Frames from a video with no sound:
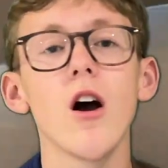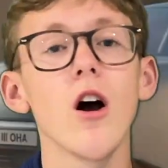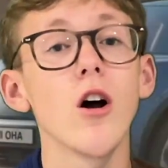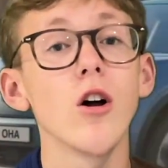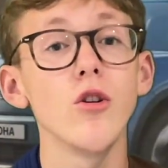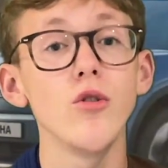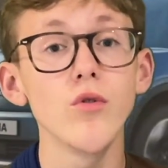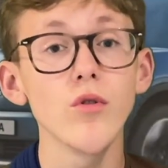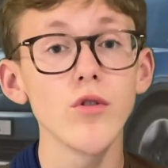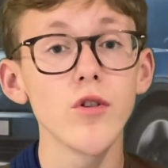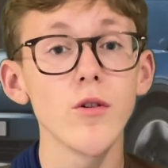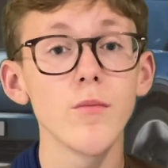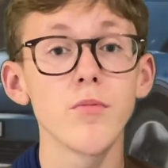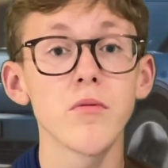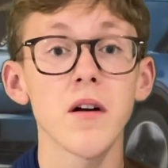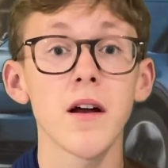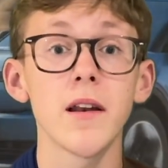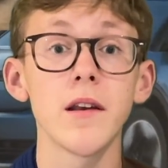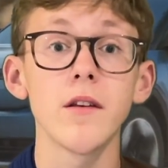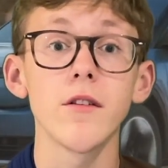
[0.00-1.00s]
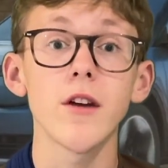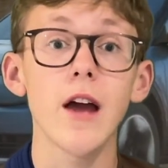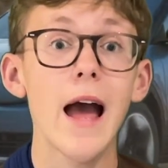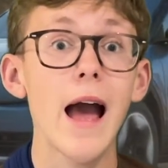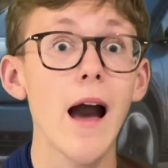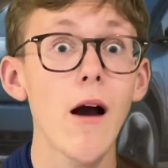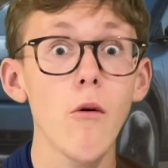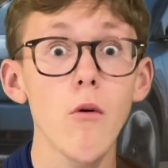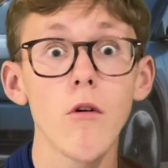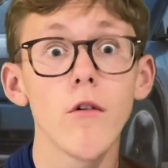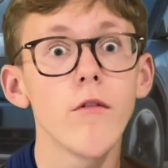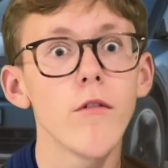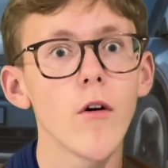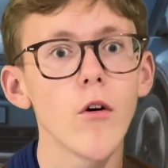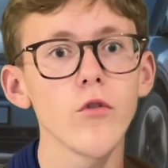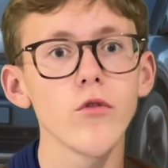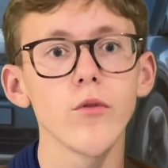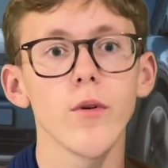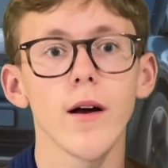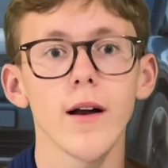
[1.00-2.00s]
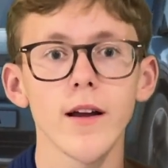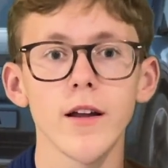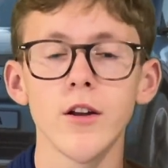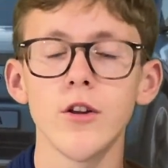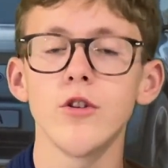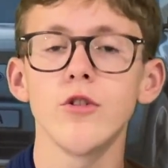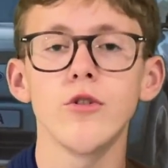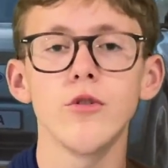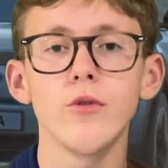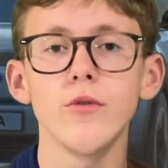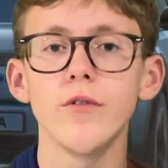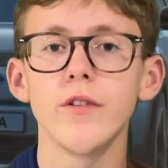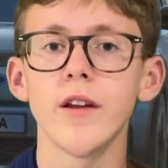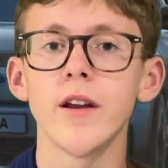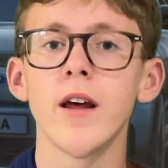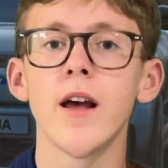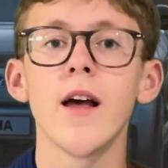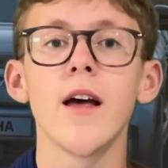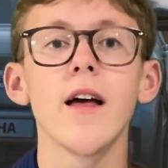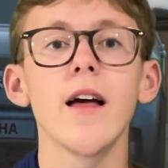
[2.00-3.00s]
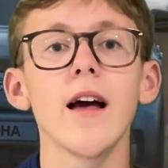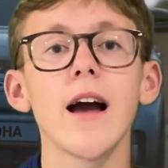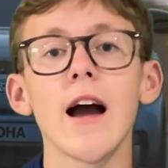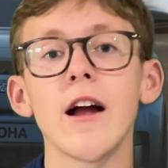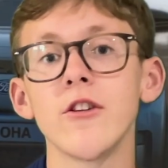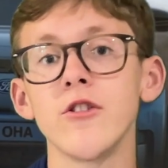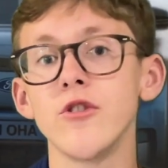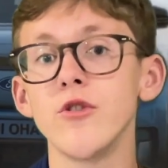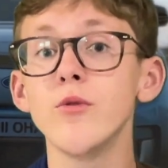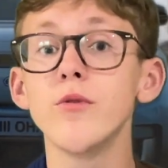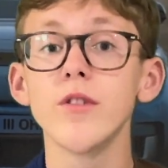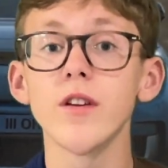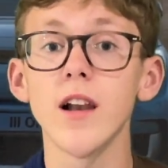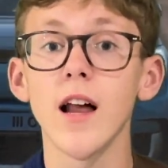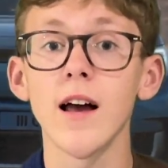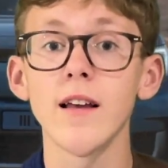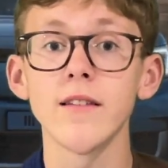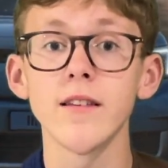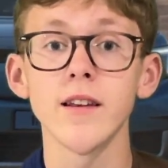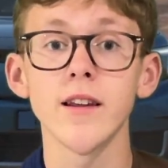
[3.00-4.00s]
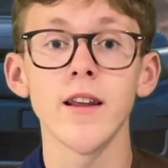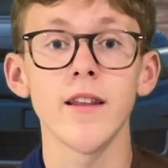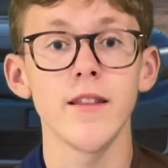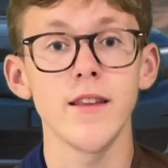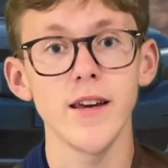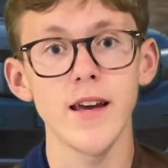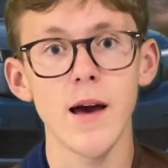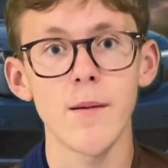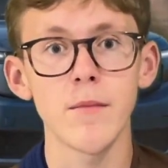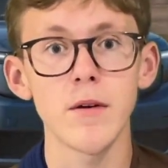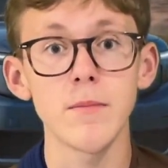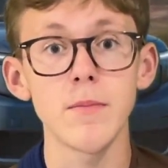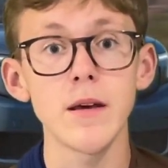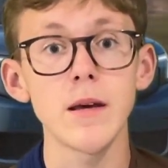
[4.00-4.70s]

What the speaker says: another brand out of Volkswagen using and utilising the MEB